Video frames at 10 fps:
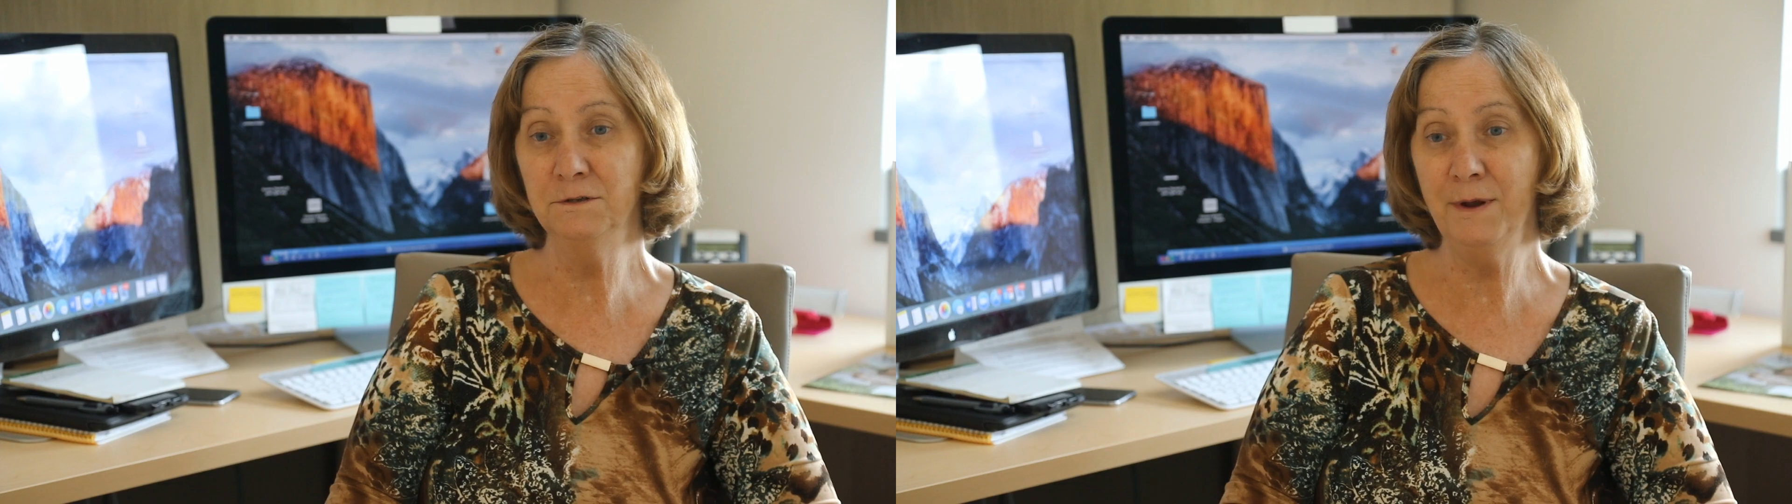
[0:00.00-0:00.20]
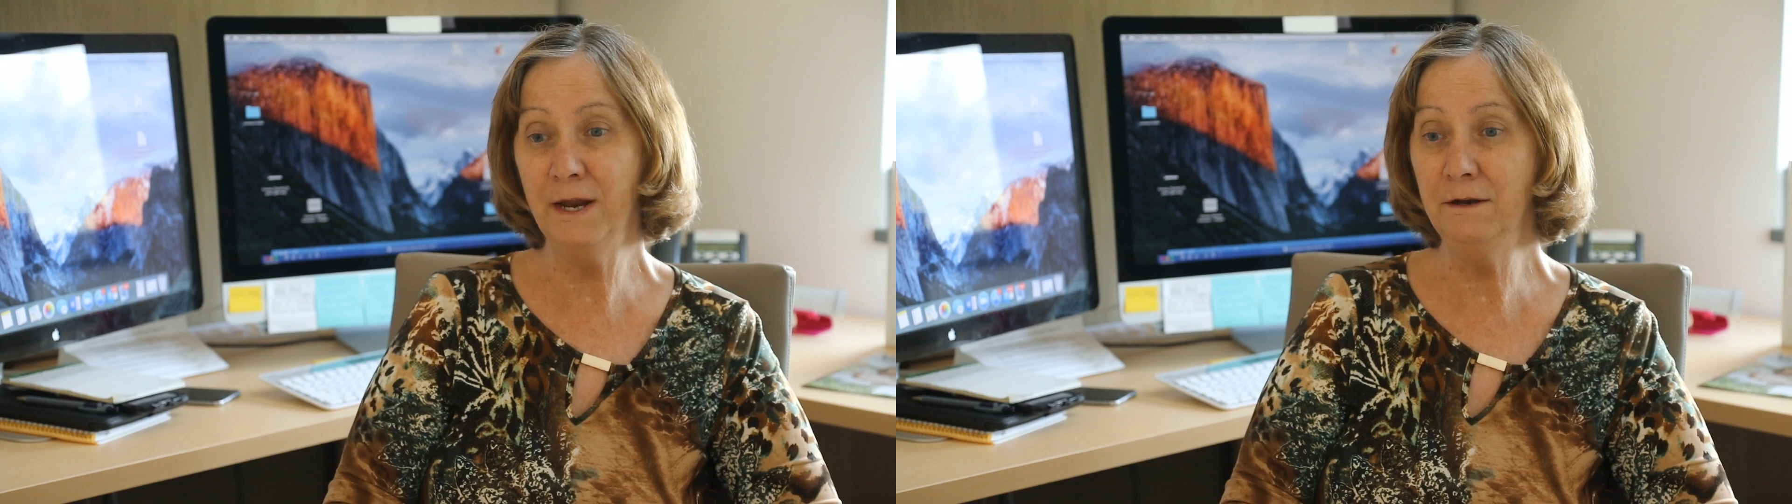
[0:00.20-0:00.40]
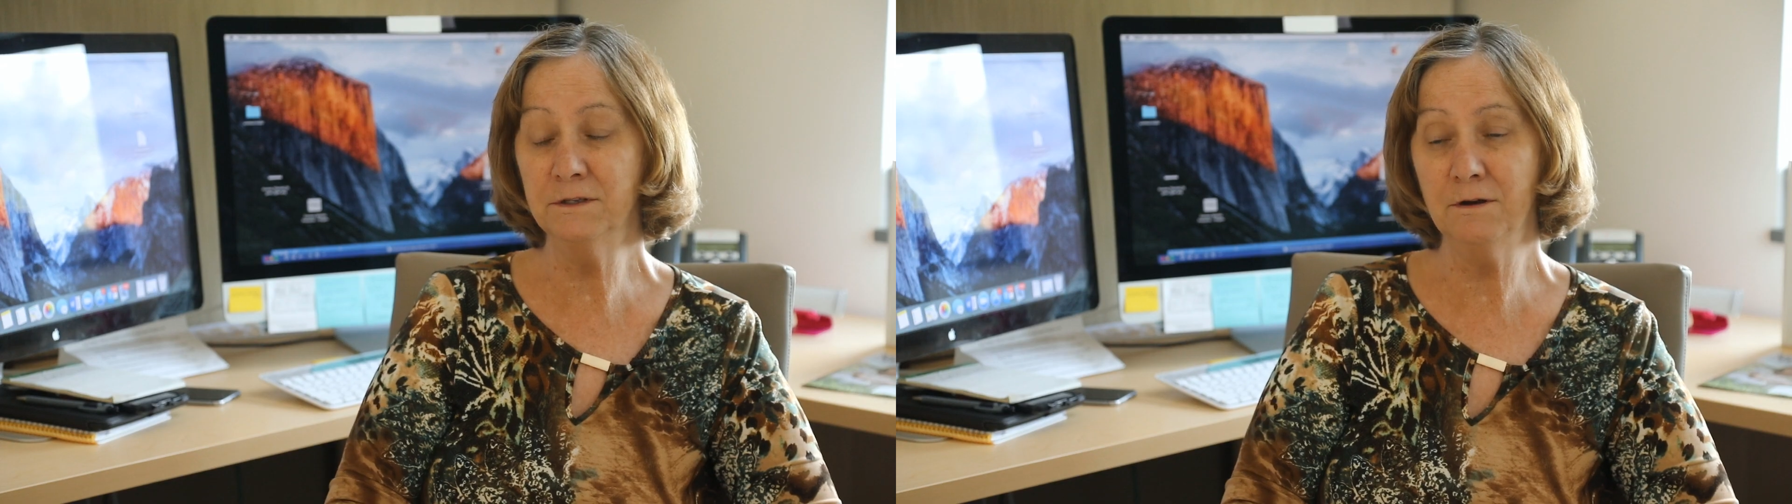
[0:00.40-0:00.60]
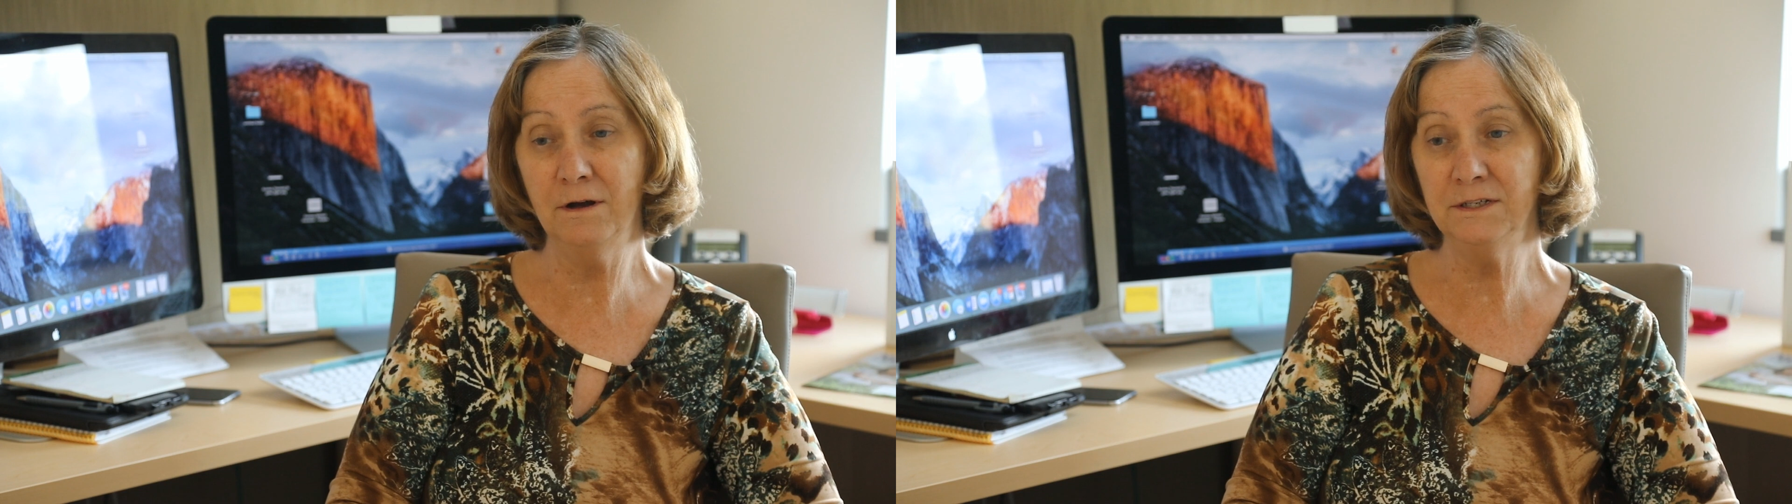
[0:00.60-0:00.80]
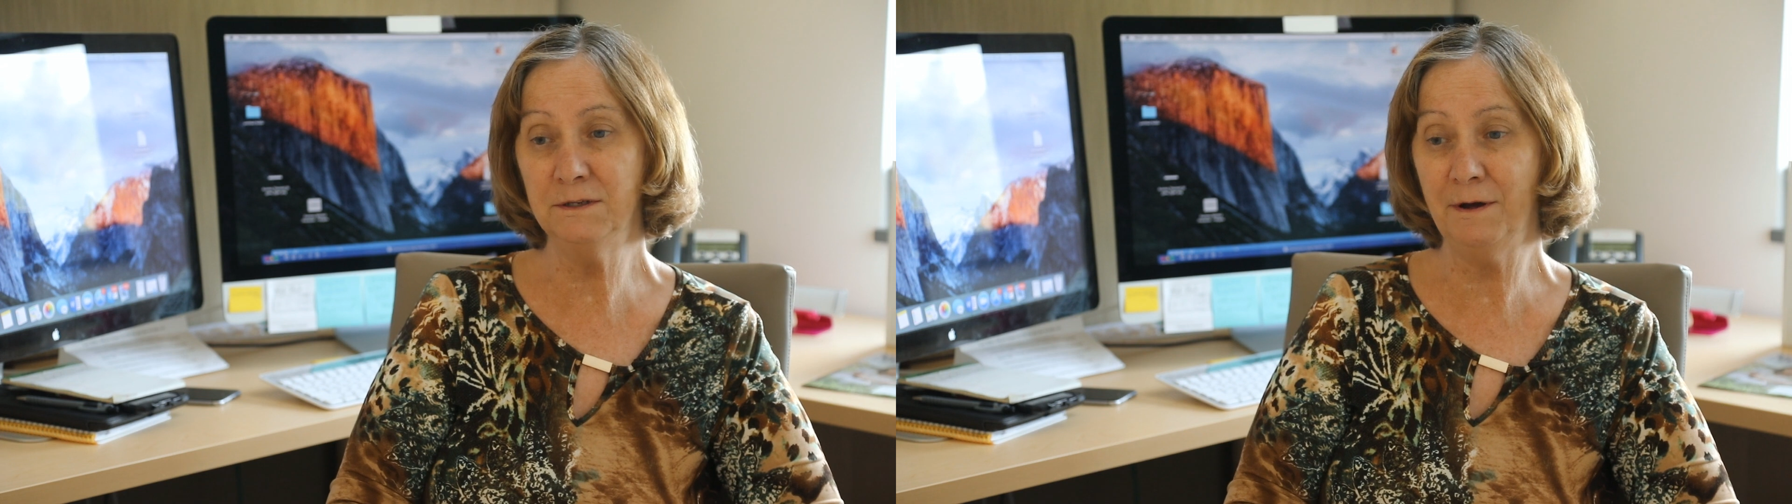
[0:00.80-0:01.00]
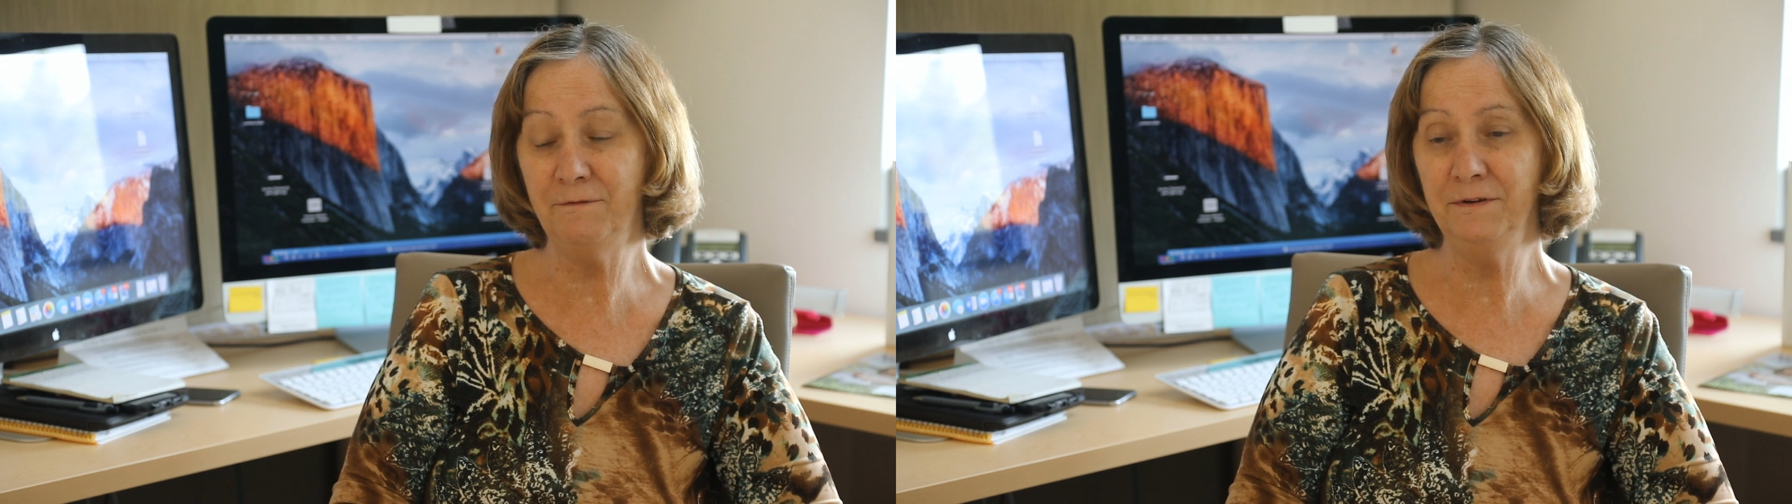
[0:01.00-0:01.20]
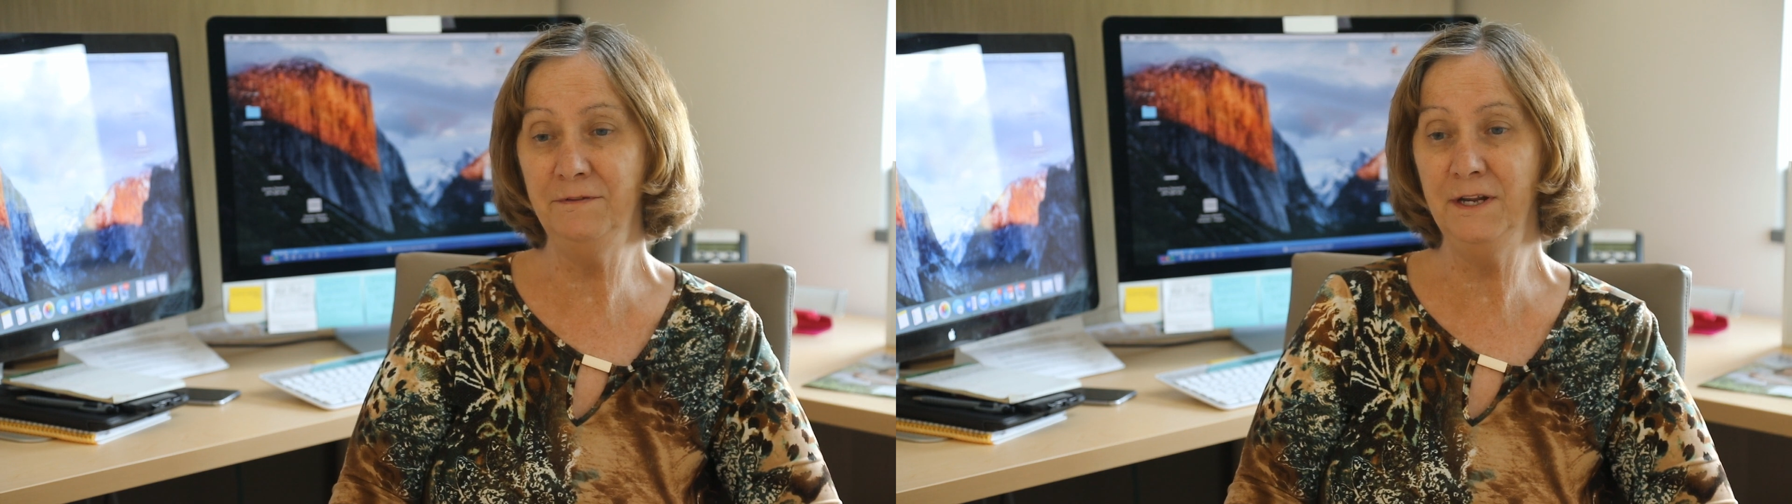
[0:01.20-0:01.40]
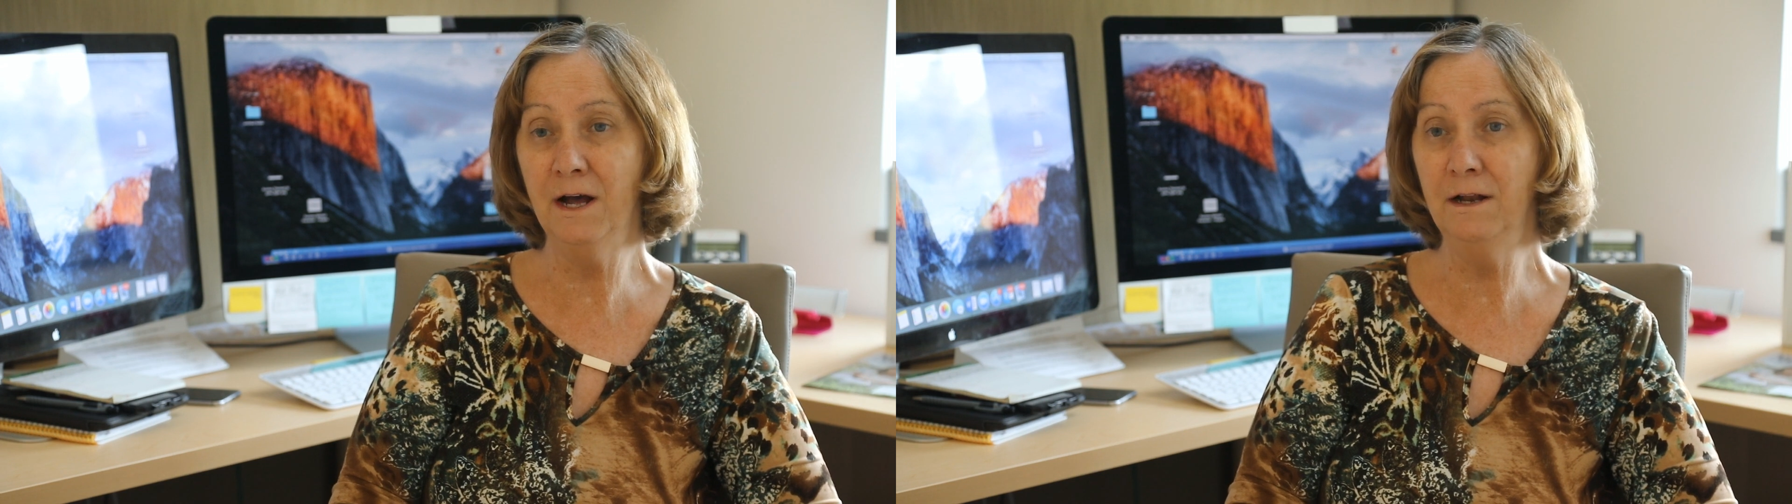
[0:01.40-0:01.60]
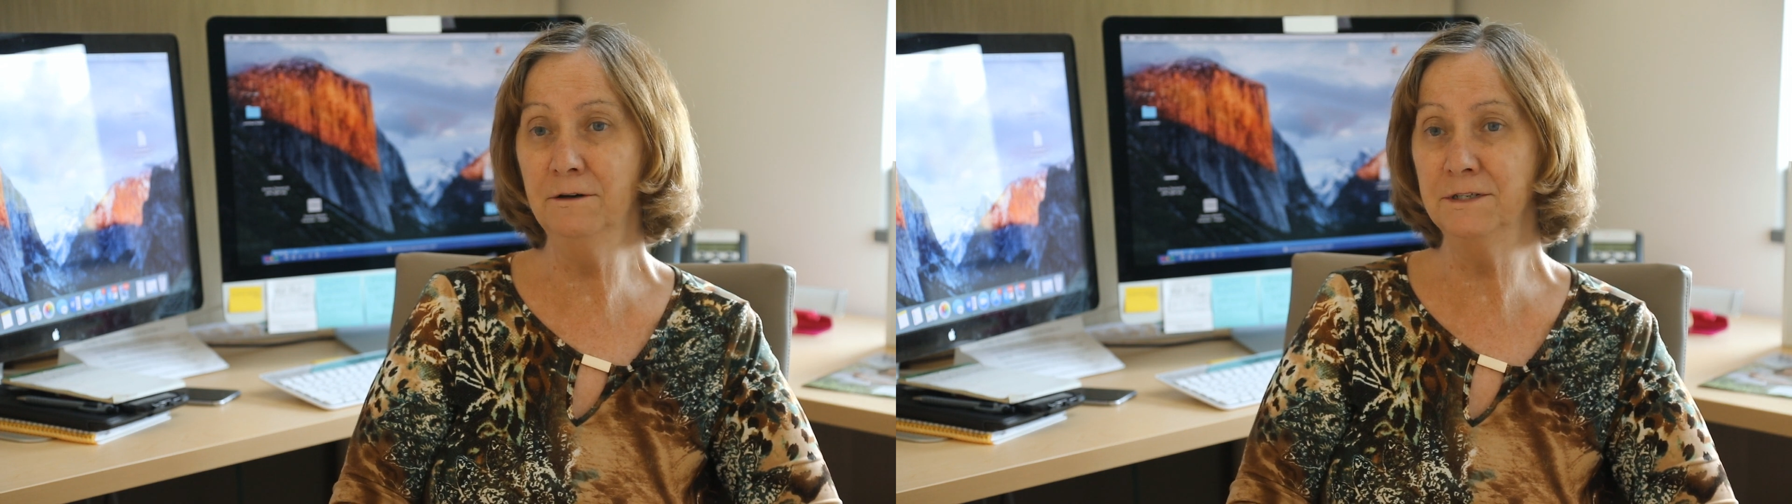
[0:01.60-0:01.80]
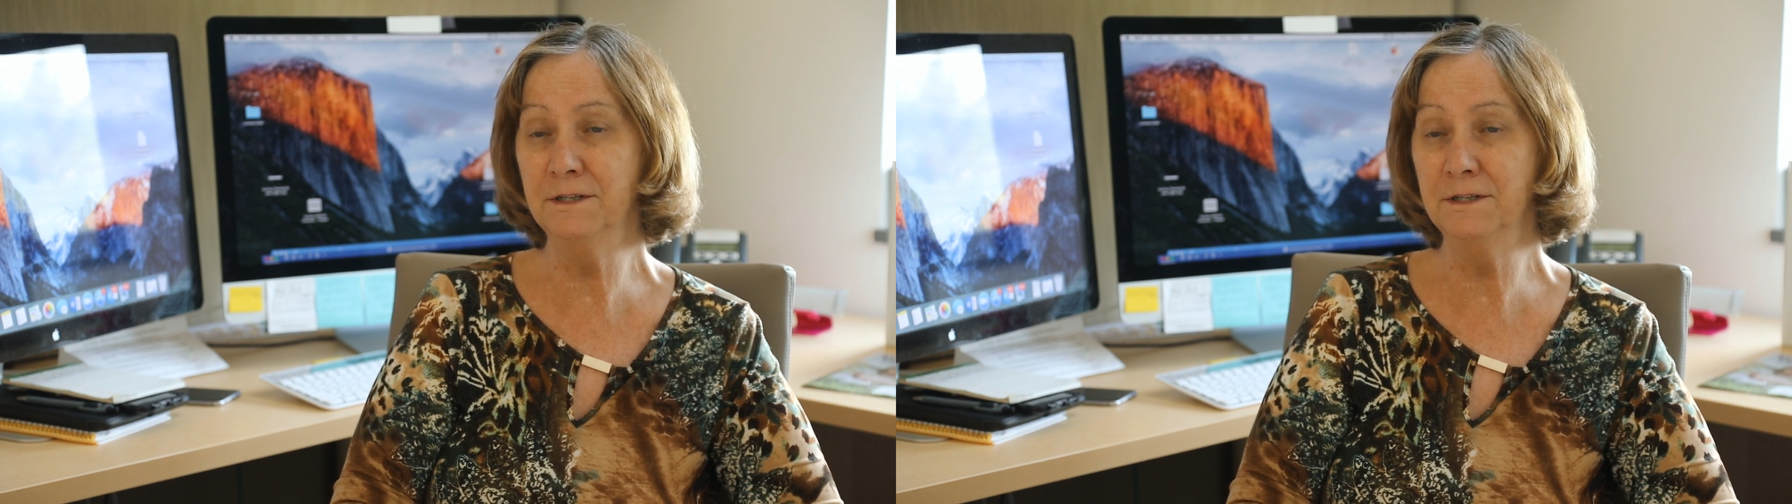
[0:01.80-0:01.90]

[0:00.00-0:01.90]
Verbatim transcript: manuals cost about $50